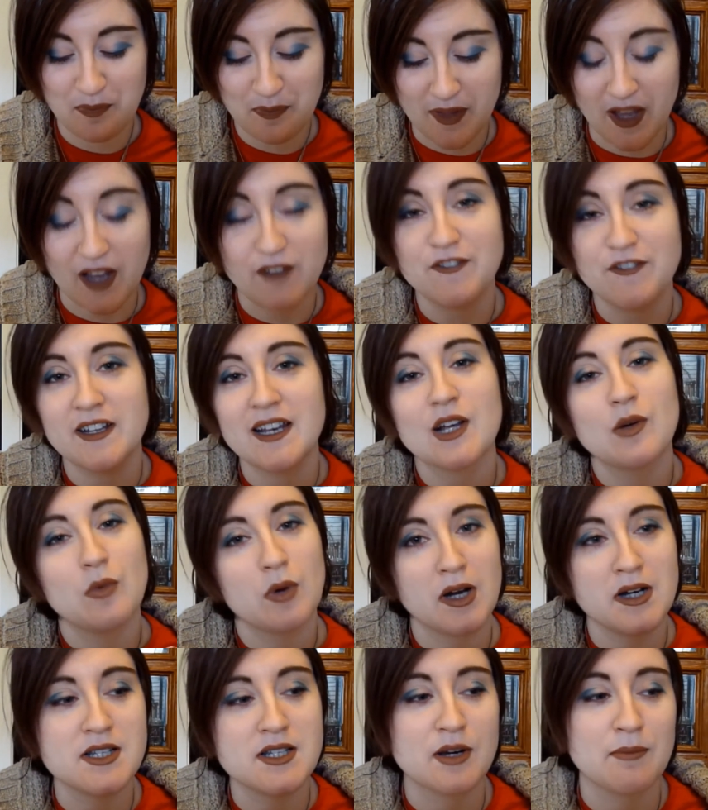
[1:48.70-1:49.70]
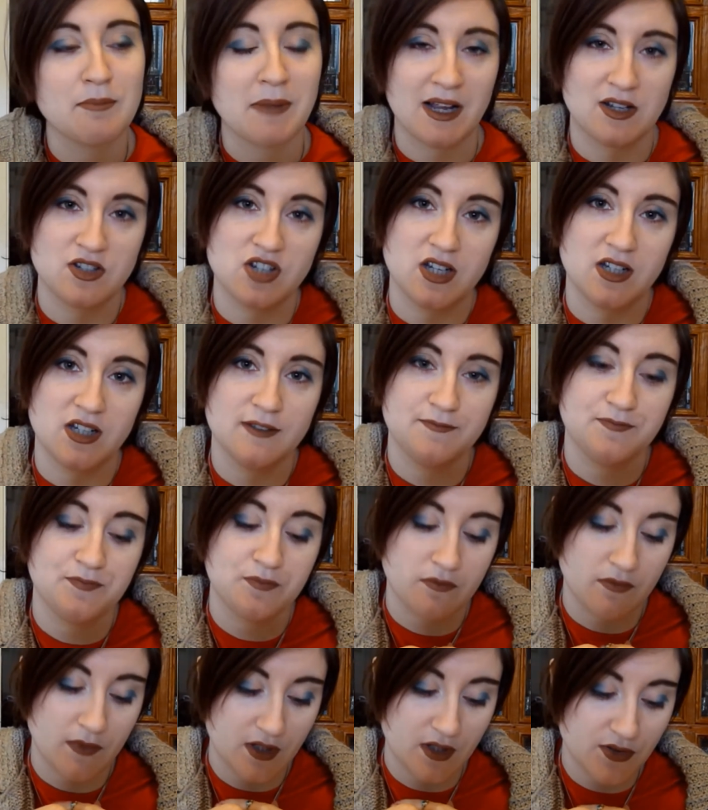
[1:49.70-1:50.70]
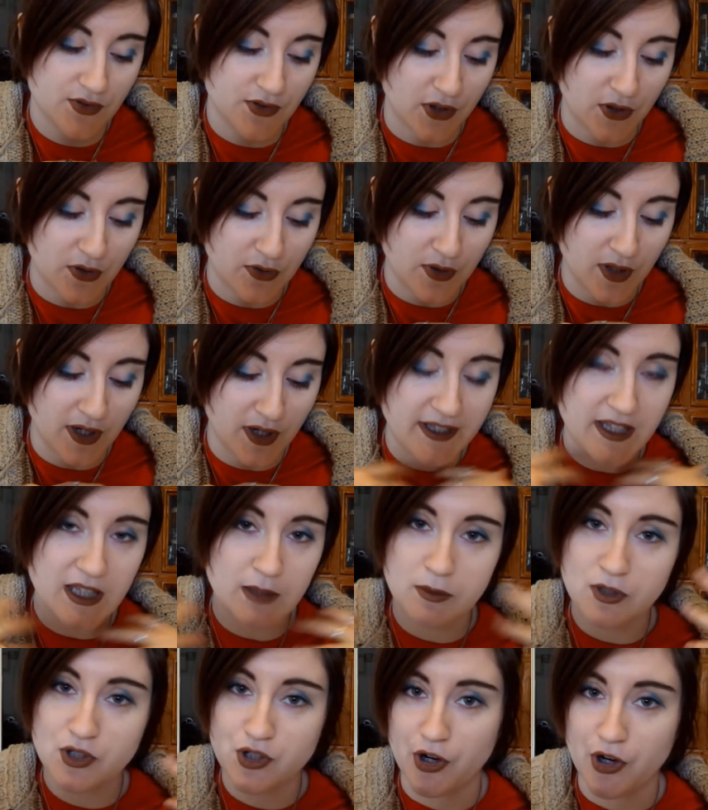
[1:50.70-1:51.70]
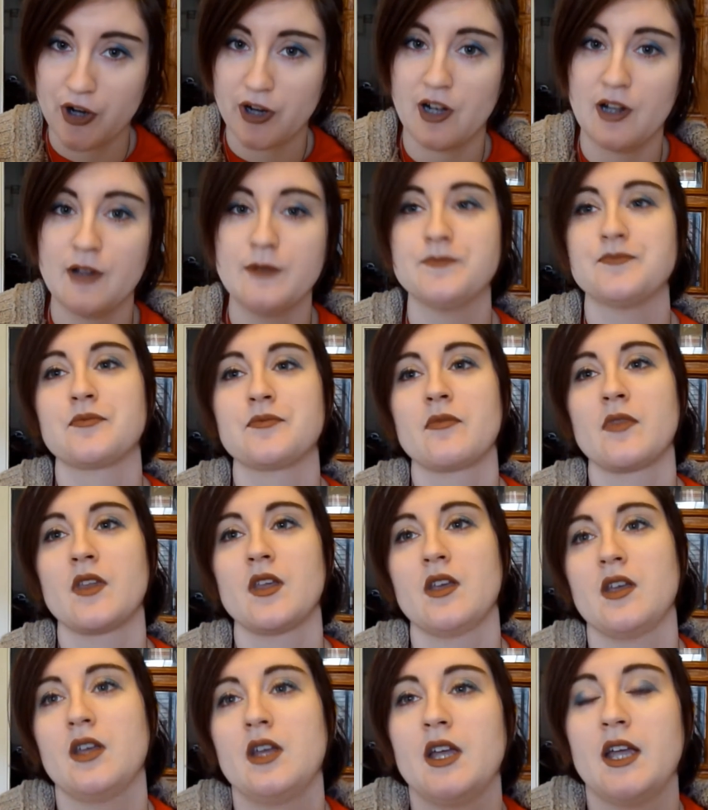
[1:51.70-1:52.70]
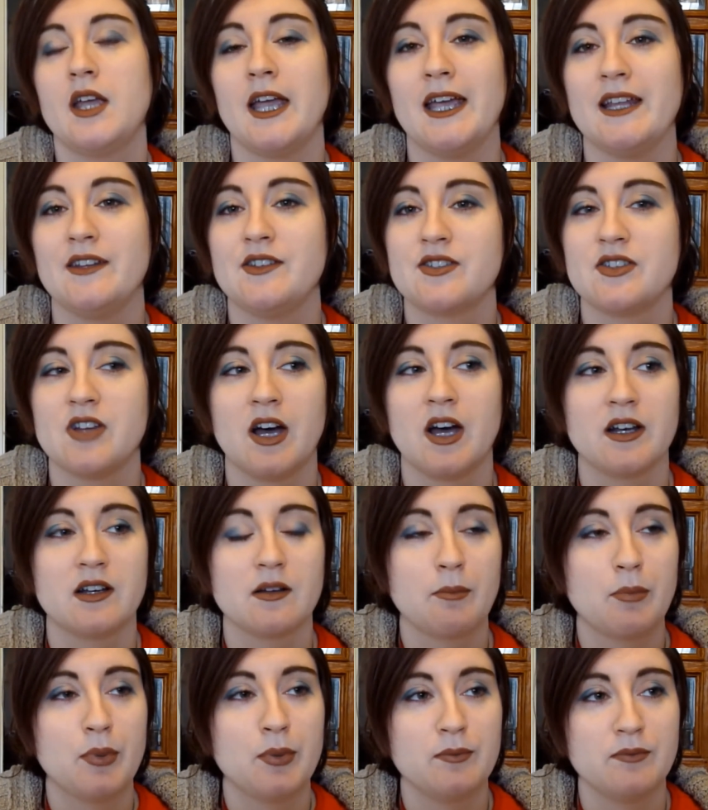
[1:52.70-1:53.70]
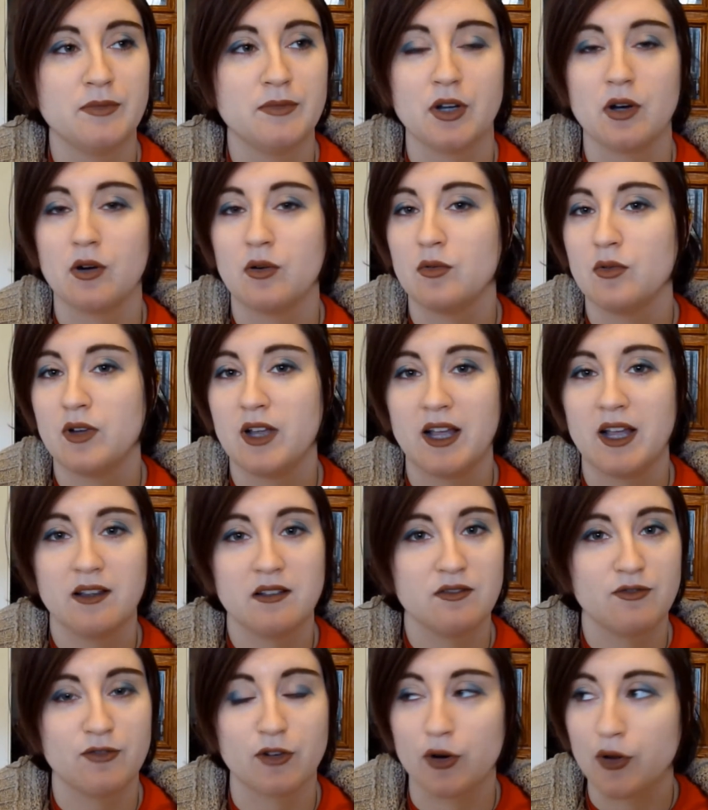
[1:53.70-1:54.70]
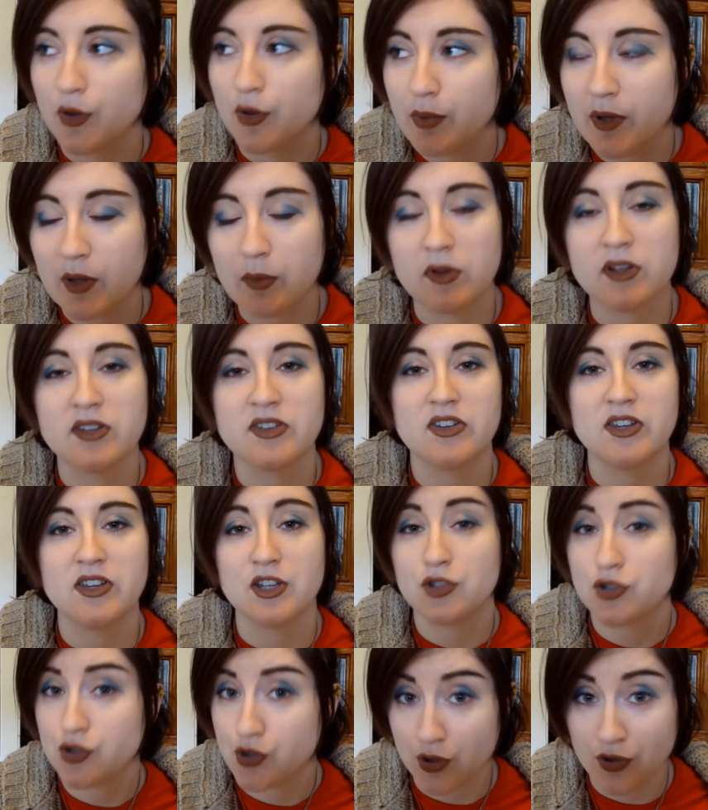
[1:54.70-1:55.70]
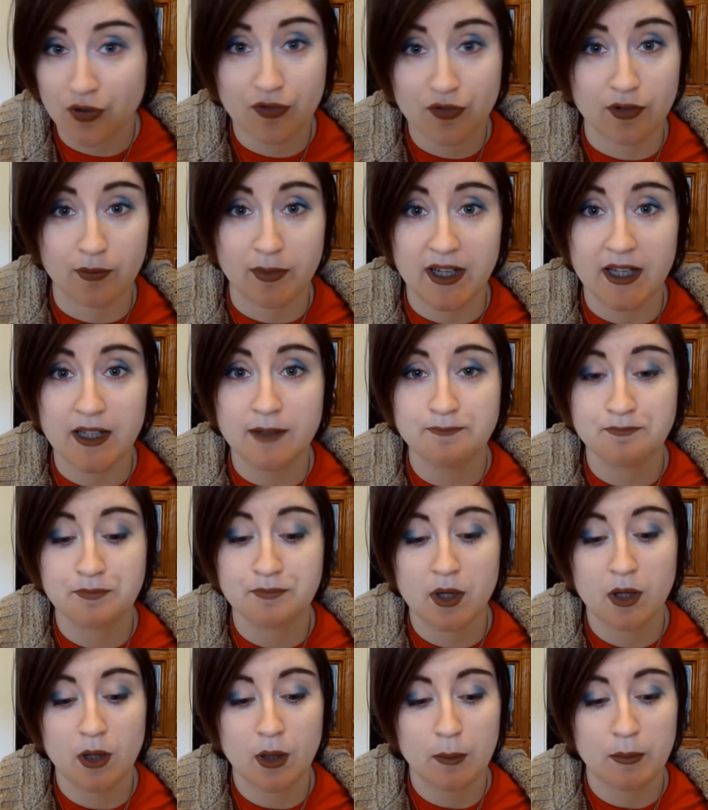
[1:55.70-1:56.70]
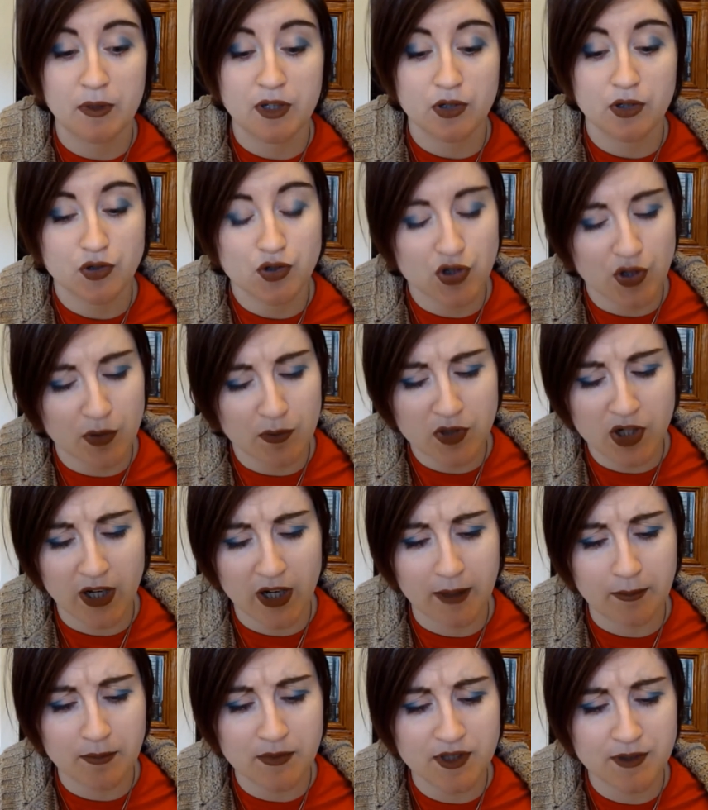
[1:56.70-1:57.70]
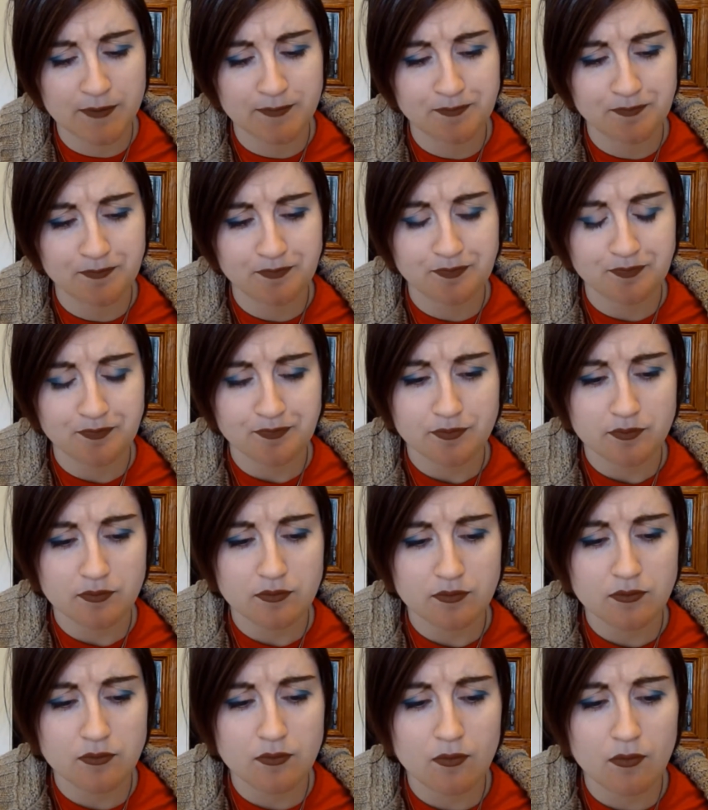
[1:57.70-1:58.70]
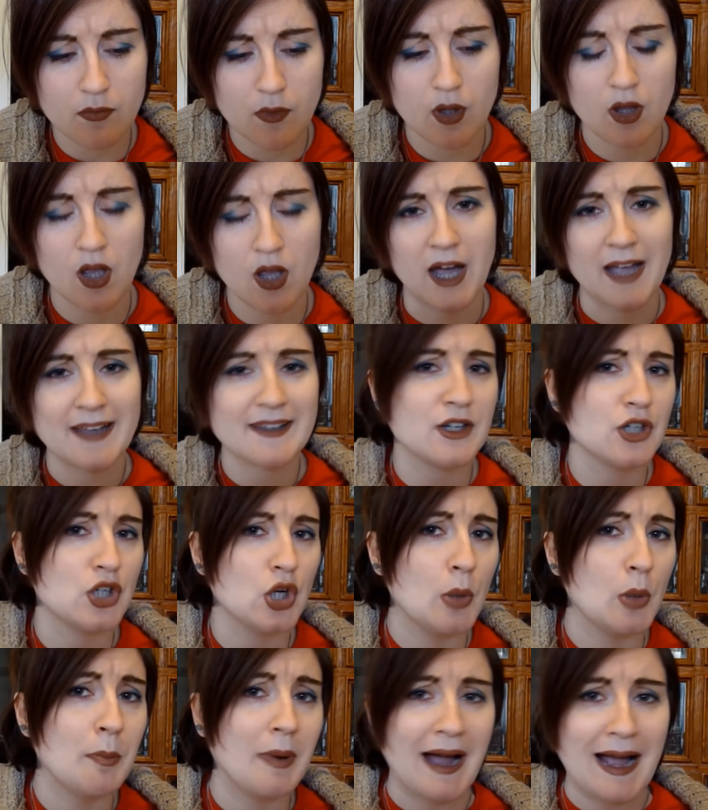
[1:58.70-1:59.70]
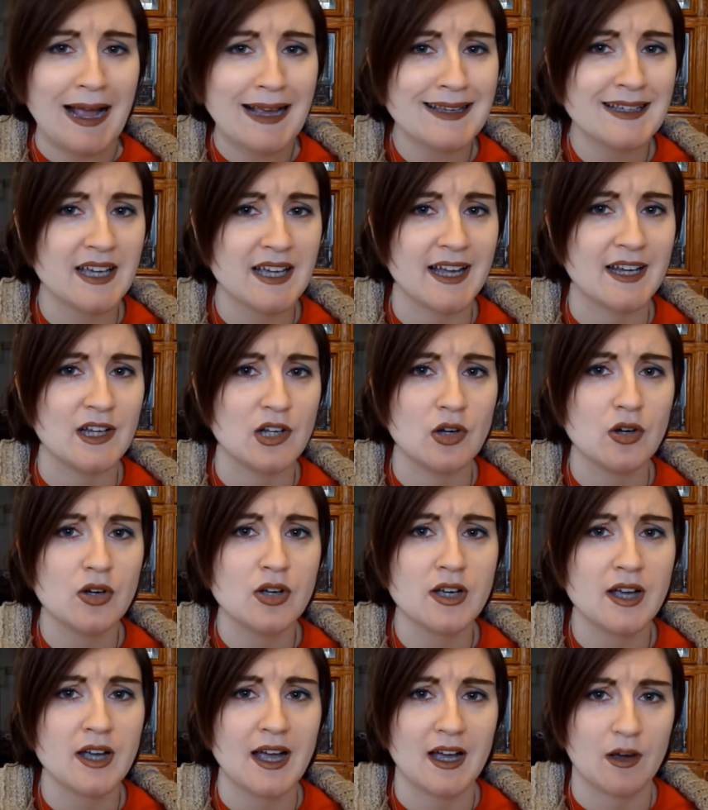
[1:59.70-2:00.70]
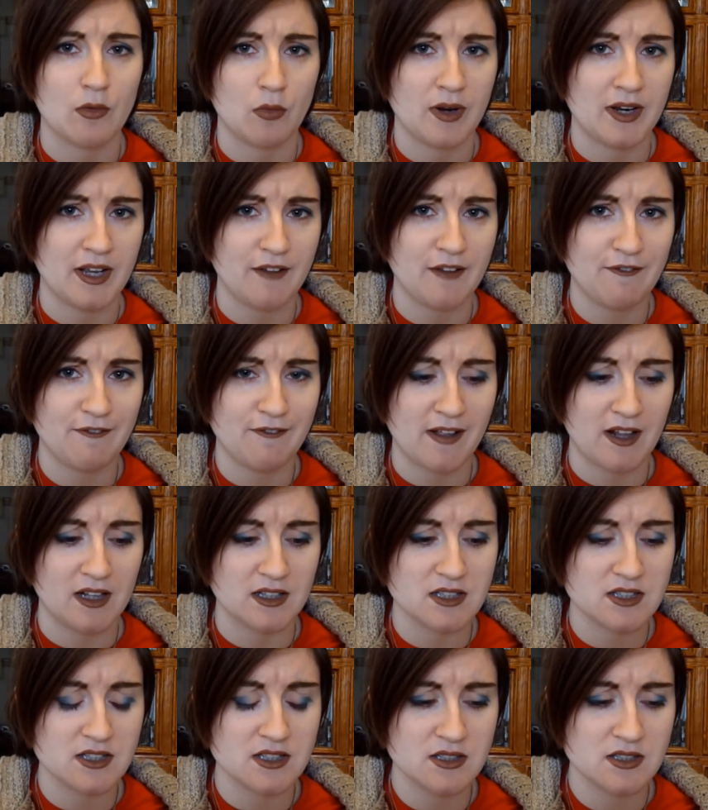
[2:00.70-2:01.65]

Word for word: I feel like words are magic. So I keep a journal. It's not, you know, for other people to see, it's just for me, because sometimes I can go back and look at when I felt